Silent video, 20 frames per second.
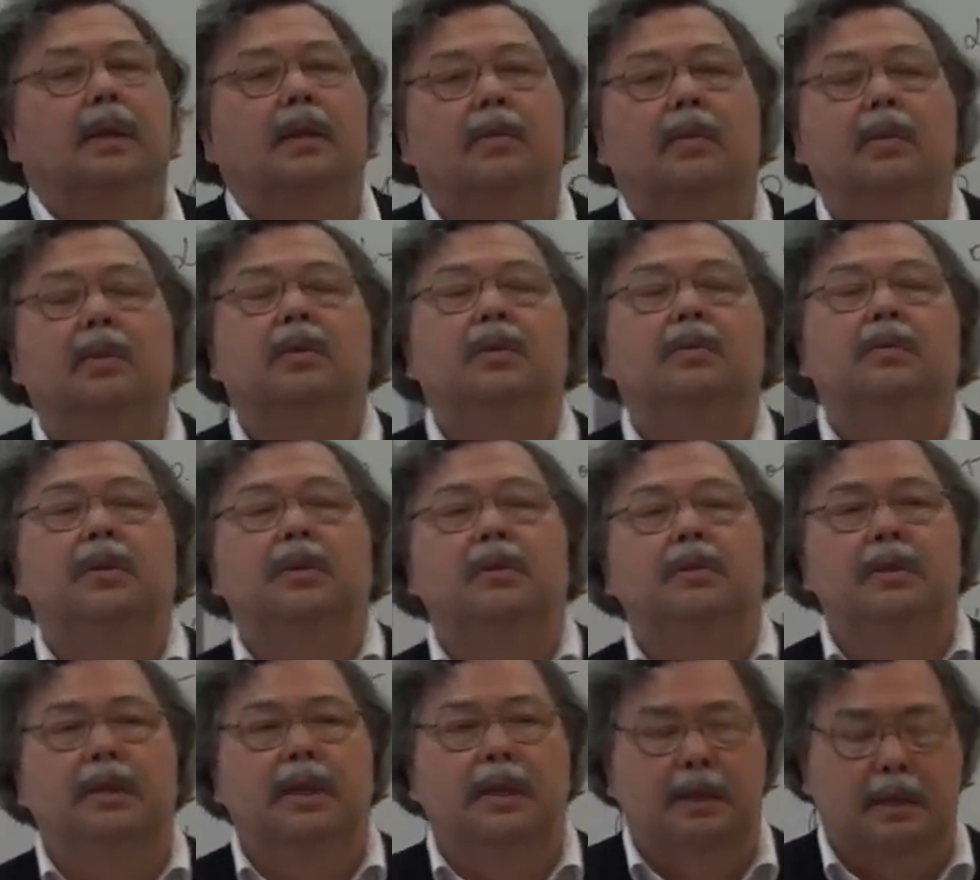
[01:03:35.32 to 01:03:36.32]
what do we
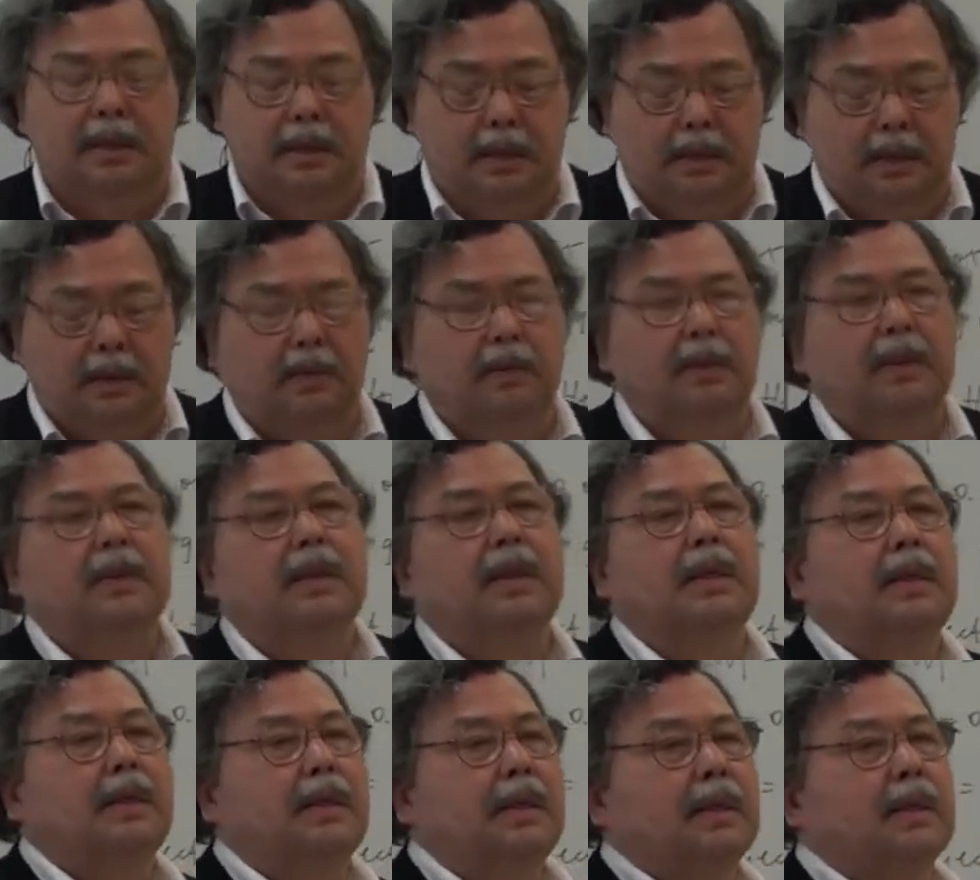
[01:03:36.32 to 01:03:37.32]
do next? We
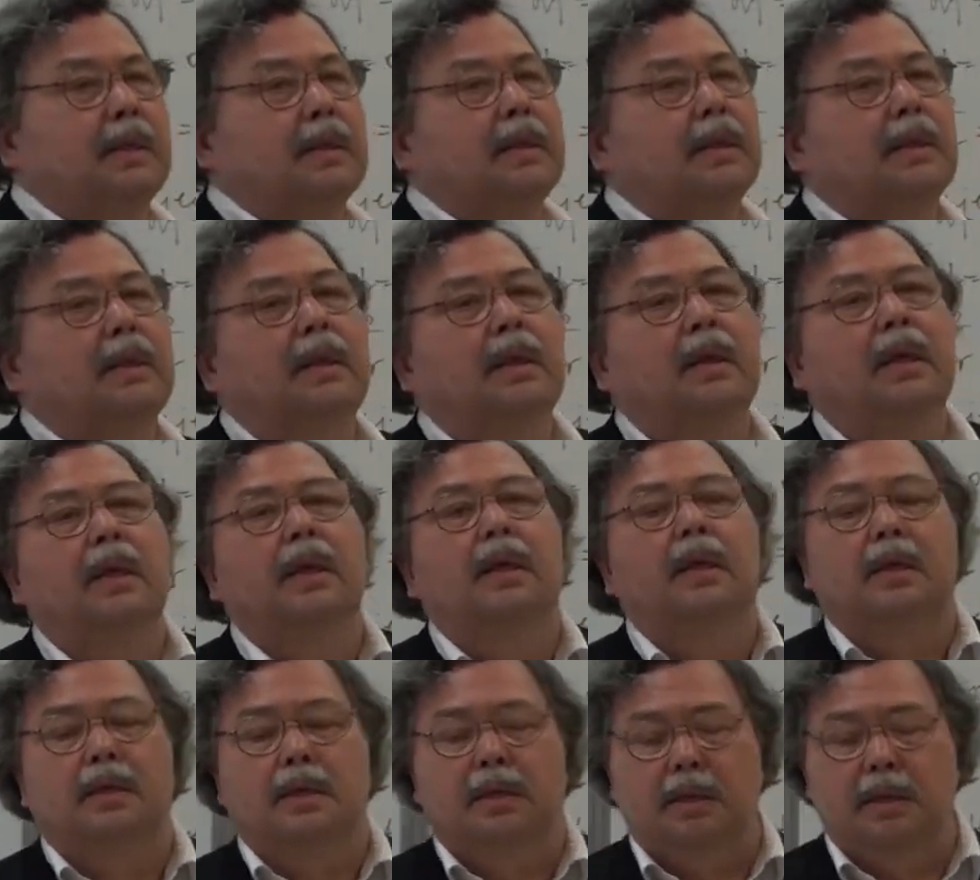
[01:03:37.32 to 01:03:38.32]
say this,
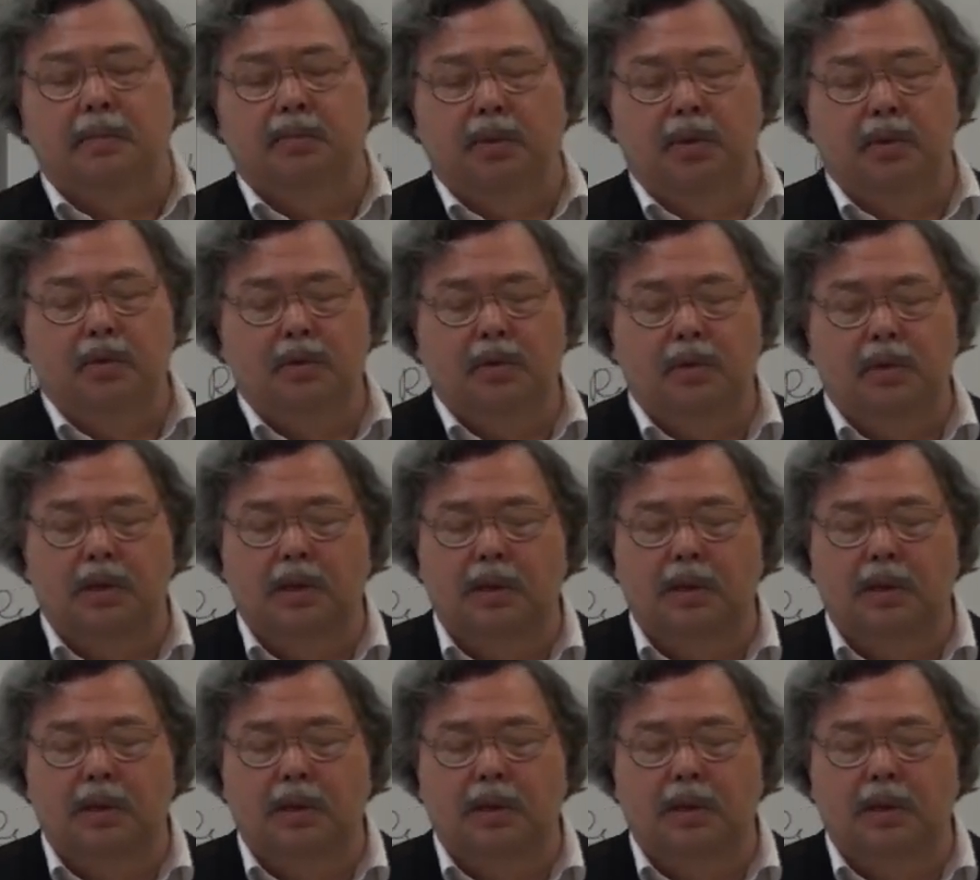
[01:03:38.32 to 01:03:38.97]
suppose